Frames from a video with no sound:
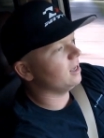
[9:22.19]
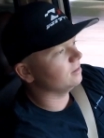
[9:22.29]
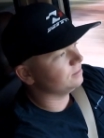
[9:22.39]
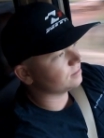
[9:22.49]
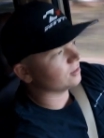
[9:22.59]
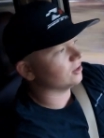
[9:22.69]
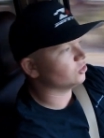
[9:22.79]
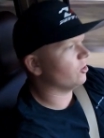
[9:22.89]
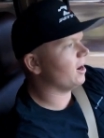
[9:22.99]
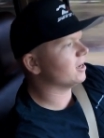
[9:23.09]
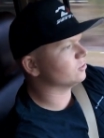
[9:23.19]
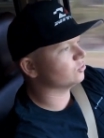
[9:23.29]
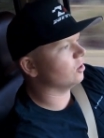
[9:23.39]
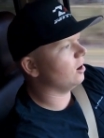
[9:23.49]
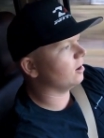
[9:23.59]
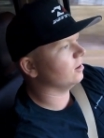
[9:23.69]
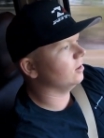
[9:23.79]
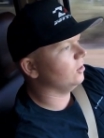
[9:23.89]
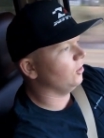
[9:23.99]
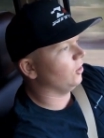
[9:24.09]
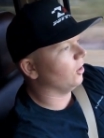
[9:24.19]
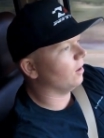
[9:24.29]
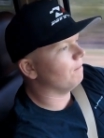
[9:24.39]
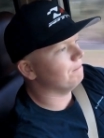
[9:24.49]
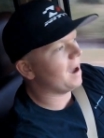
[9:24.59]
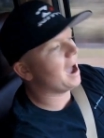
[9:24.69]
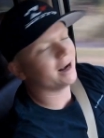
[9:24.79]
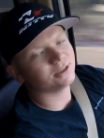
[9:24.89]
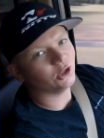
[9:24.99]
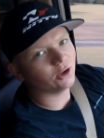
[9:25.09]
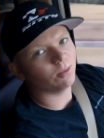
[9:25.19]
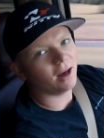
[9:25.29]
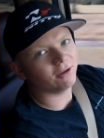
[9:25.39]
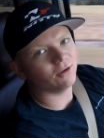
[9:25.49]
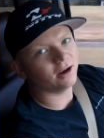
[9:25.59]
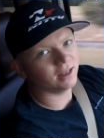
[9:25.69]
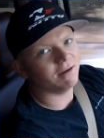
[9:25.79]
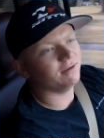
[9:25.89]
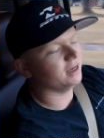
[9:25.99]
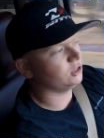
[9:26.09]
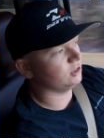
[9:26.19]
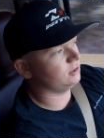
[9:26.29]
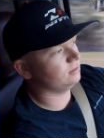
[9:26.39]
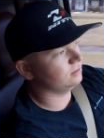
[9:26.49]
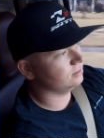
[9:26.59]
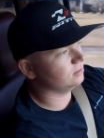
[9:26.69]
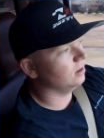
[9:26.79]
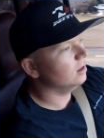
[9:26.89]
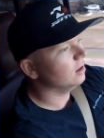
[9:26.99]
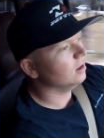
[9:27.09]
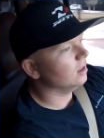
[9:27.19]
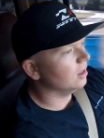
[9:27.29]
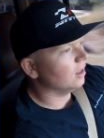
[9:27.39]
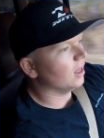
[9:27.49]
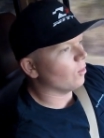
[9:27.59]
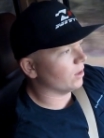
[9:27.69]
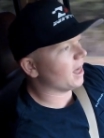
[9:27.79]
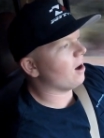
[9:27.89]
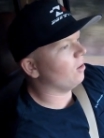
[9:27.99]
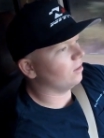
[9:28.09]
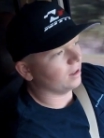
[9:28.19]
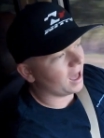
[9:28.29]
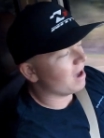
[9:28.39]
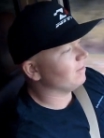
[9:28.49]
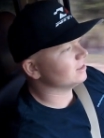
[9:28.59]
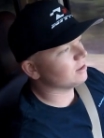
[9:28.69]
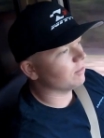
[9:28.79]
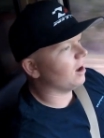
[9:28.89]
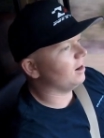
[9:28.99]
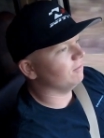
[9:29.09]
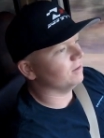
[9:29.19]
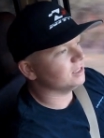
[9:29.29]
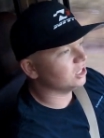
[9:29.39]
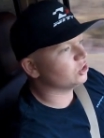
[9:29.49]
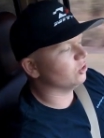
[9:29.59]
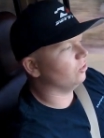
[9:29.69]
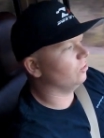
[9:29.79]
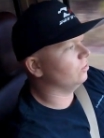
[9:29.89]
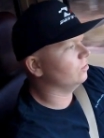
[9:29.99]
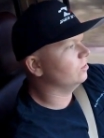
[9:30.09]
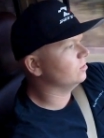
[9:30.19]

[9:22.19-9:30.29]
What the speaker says: kit on a straight axle truck, max, you could probably run 11 inches without having some kind of additional